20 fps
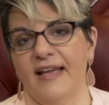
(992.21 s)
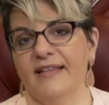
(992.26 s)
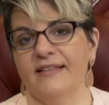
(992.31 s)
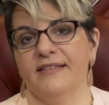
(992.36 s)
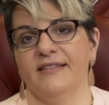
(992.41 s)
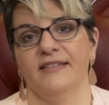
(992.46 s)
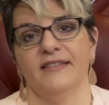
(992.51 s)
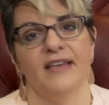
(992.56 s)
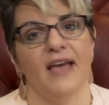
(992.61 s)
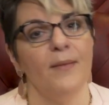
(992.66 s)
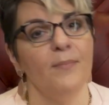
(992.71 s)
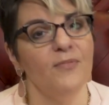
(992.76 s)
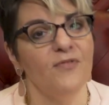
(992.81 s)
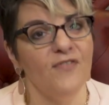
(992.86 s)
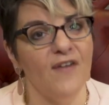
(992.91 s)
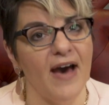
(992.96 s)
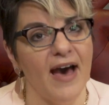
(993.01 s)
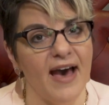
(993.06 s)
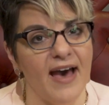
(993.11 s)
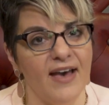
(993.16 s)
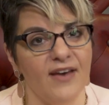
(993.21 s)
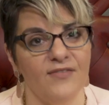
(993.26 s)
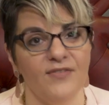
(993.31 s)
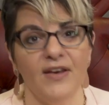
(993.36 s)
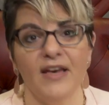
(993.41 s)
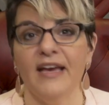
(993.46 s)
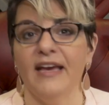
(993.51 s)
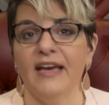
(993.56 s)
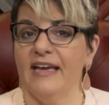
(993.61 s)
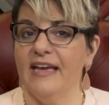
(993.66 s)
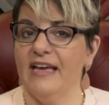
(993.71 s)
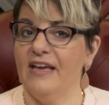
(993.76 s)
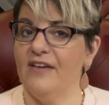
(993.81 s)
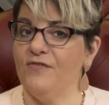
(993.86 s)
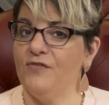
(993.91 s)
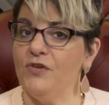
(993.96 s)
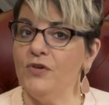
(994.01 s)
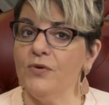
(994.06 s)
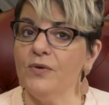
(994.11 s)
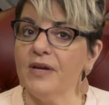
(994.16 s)
And step 5,
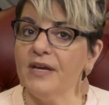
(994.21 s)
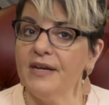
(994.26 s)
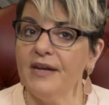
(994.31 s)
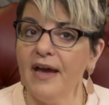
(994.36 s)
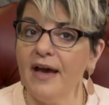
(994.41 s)
if you can